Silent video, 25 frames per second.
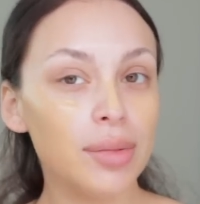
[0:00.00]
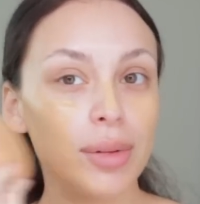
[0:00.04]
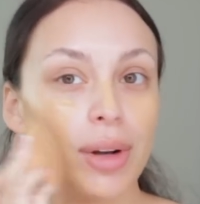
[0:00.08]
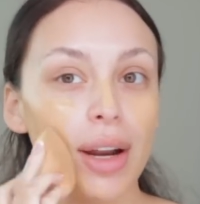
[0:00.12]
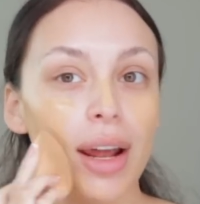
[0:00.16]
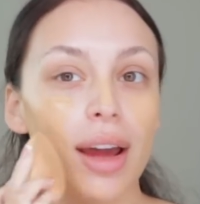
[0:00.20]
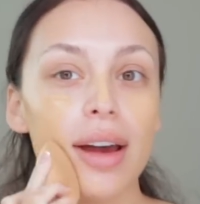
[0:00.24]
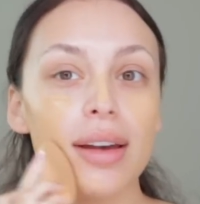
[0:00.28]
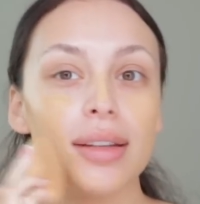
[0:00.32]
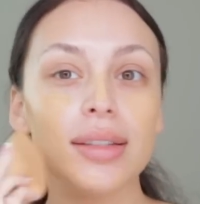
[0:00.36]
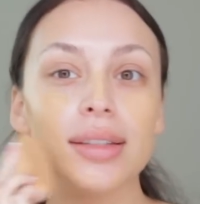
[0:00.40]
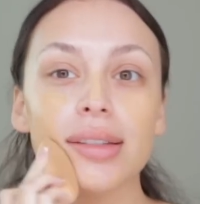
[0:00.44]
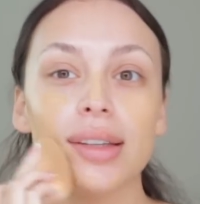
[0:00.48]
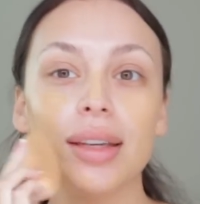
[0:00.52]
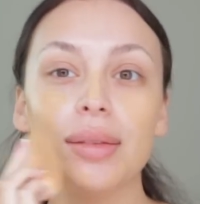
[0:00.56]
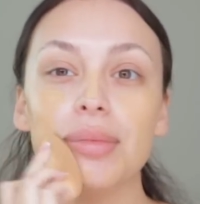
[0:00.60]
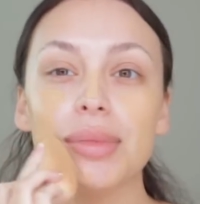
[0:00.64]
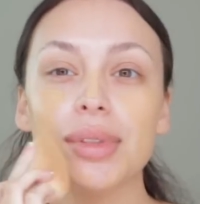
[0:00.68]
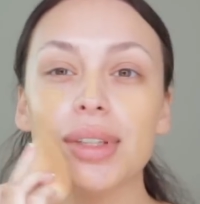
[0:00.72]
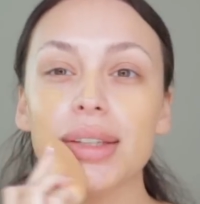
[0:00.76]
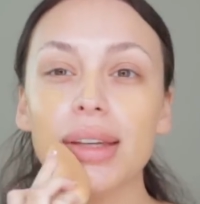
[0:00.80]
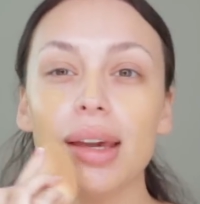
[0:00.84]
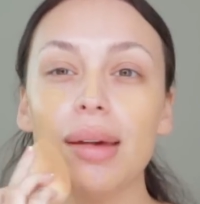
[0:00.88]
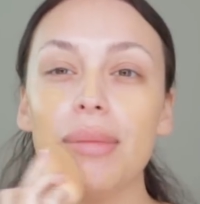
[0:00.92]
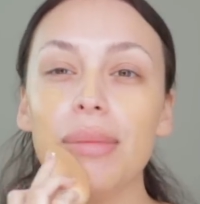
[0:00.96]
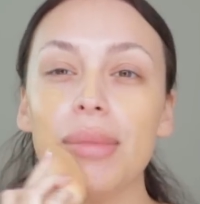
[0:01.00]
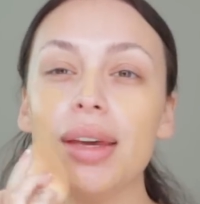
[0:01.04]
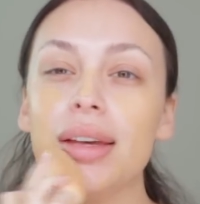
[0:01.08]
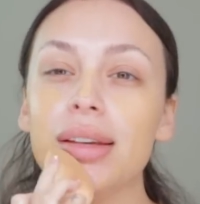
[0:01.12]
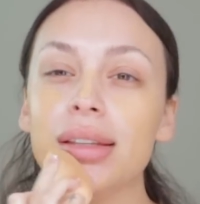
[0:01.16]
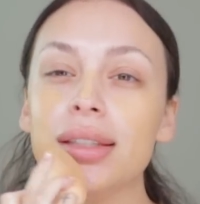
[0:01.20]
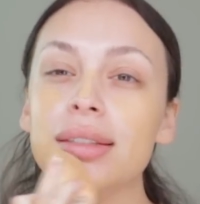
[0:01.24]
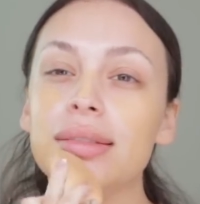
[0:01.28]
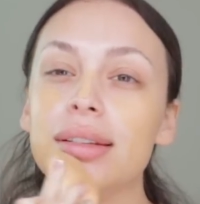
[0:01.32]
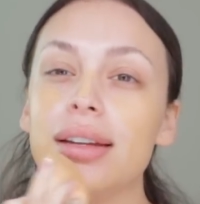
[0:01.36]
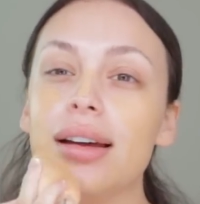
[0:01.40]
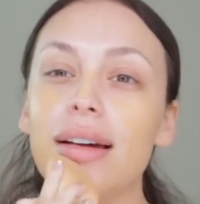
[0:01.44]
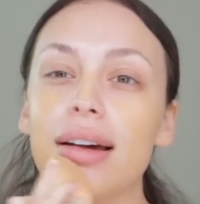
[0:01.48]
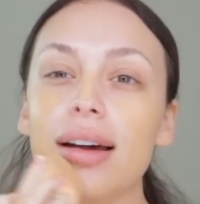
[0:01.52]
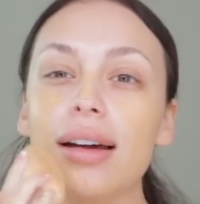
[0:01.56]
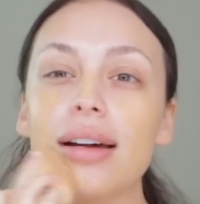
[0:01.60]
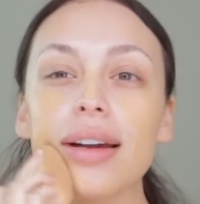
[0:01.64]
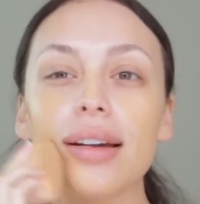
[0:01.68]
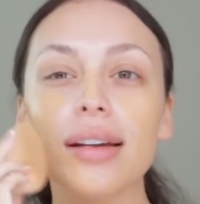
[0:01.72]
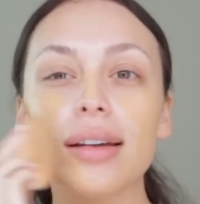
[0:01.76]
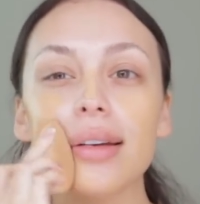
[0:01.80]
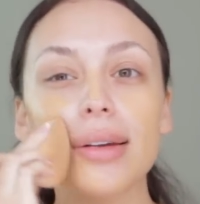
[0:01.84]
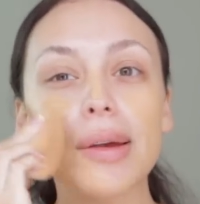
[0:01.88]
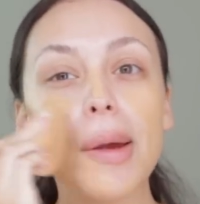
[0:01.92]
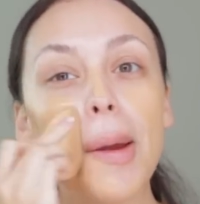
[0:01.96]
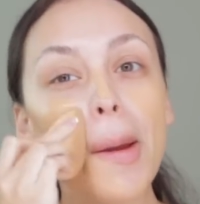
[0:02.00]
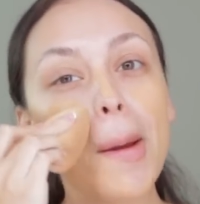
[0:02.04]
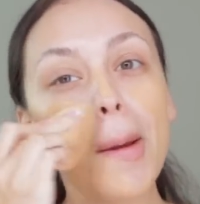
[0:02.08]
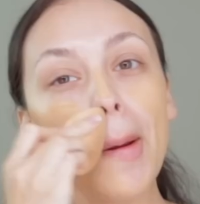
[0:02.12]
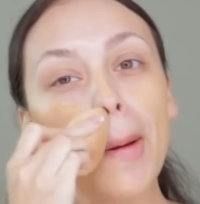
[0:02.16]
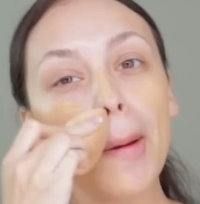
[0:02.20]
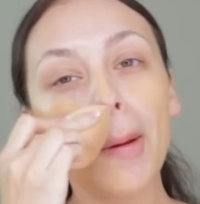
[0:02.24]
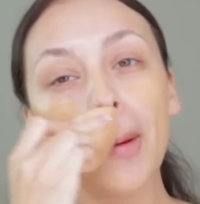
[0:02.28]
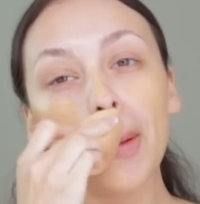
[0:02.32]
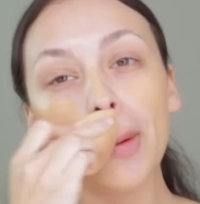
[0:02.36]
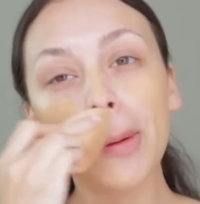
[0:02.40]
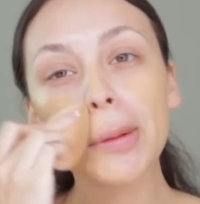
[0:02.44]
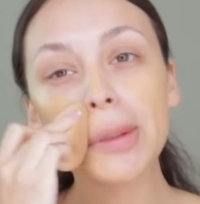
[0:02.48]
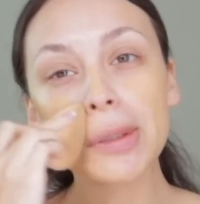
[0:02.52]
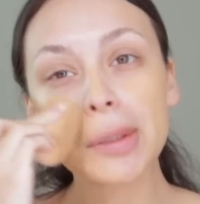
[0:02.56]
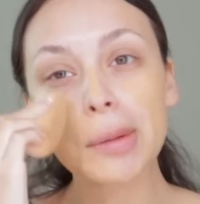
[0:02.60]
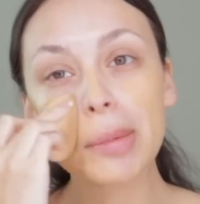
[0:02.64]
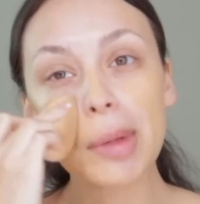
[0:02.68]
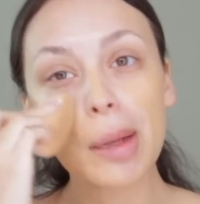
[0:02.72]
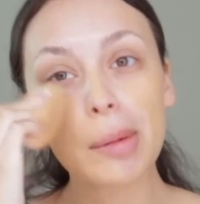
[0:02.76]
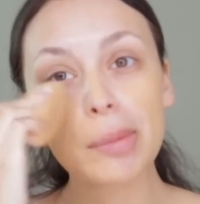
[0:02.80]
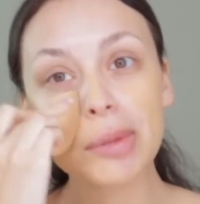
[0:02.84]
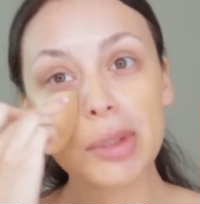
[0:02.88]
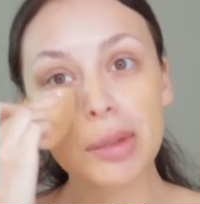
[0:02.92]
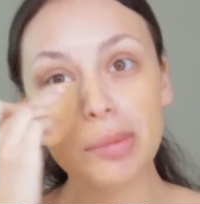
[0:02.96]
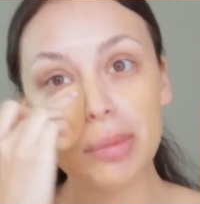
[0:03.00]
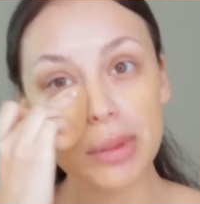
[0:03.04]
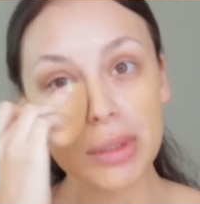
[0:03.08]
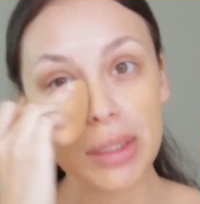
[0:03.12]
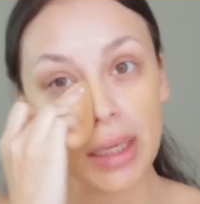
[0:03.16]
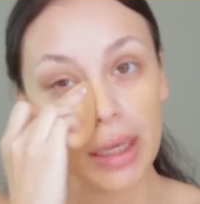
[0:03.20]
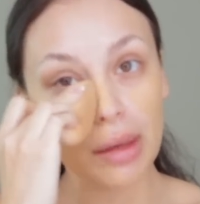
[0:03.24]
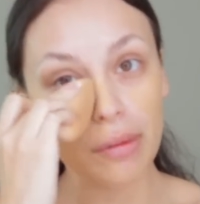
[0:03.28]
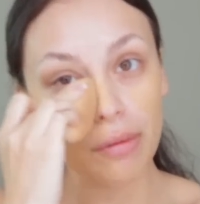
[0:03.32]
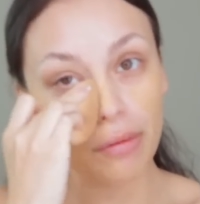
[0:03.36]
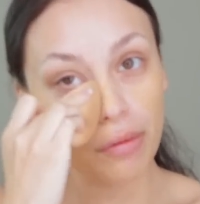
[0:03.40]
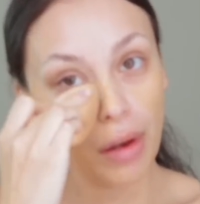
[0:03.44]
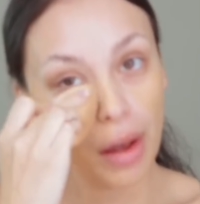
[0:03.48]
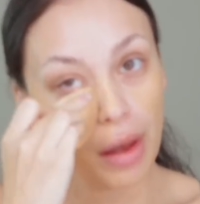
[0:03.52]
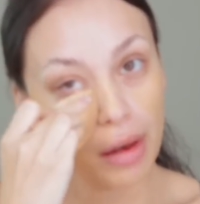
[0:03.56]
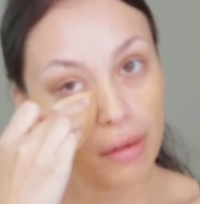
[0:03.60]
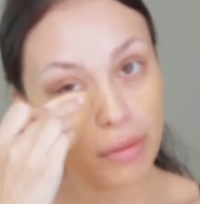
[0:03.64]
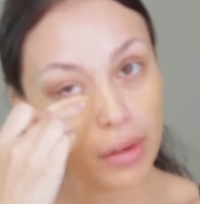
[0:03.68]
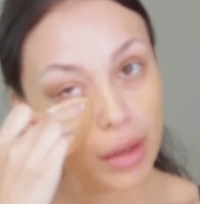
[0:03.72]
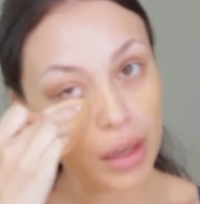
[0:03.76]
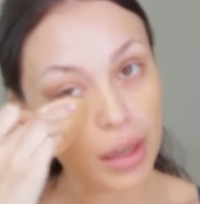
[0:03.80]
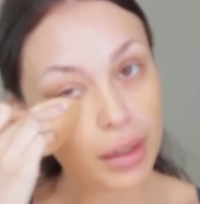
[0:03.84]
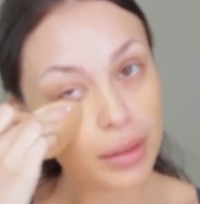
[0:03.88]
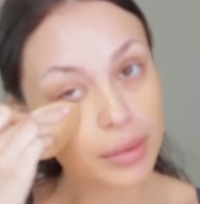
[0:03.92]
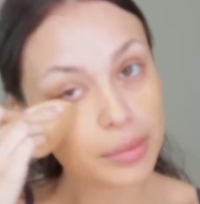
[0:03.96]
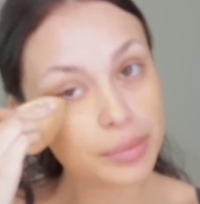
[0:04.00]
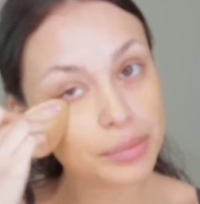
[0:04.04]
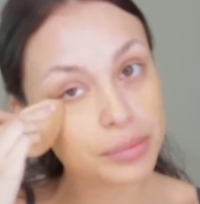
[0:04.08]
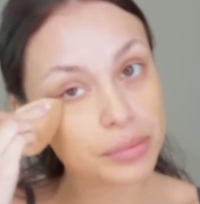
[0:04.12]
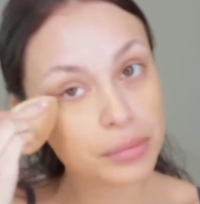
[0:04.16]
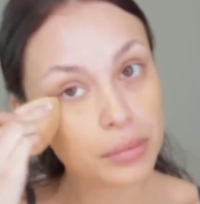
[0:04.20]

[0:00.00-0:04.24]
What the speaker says: When I asked him to get me a snack, sometimes he'd be taking forever.